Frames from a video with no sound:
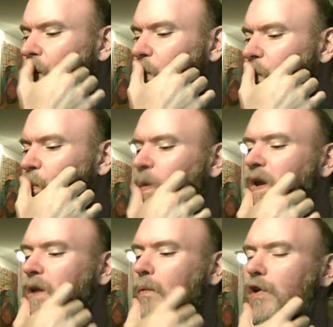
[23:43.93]

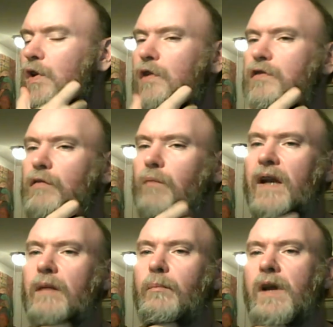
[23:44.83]
we would use a
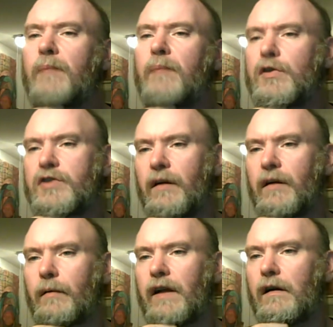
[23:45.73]
random number
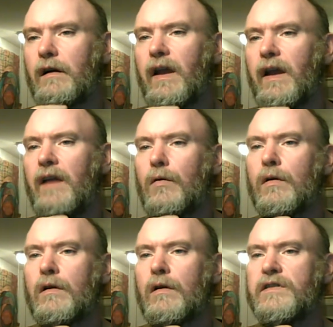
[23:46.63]
generator in
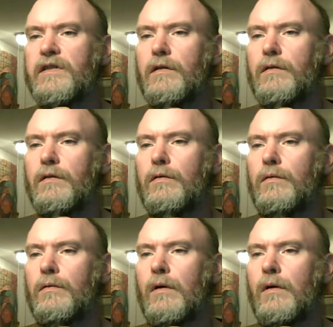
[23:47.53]
order to